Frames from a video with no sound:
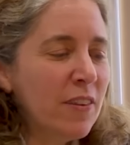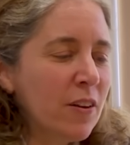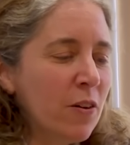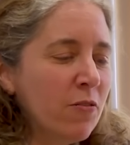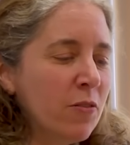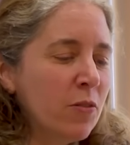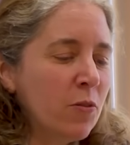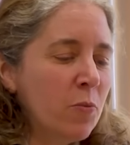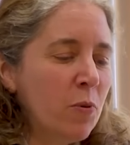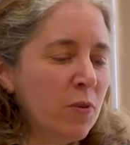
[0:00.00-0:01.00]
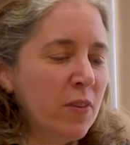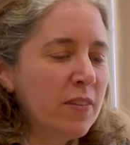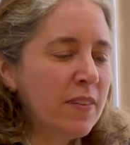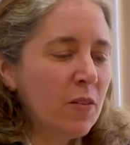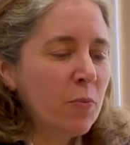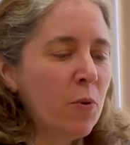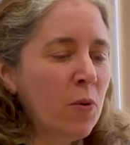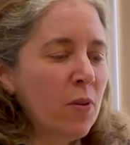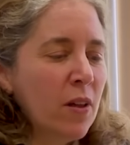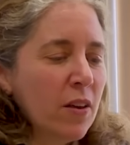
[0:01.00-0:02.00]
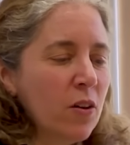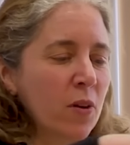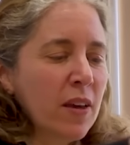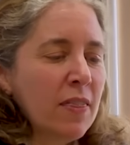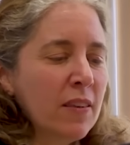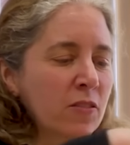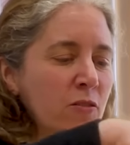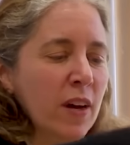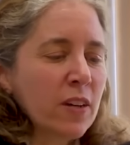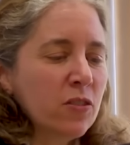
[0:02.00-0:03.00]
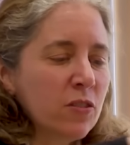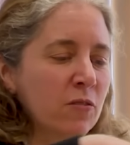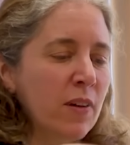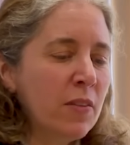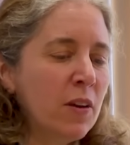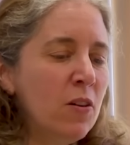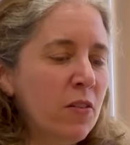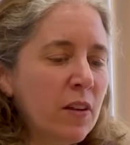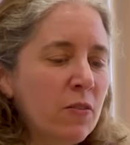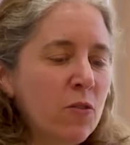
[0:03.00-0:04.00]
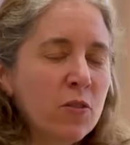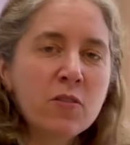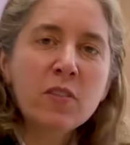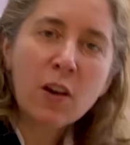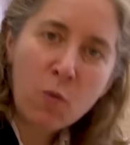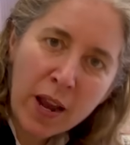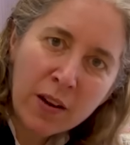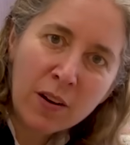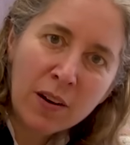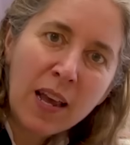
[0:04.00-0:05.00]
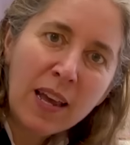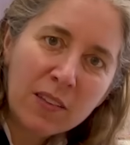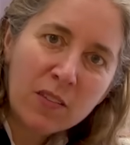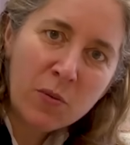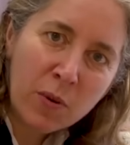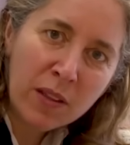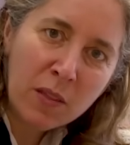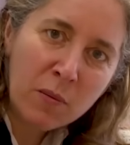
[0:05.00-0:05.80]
that go from the North Pole to the South Pole going in this direction around the Earth. And of course, the equator is the one in the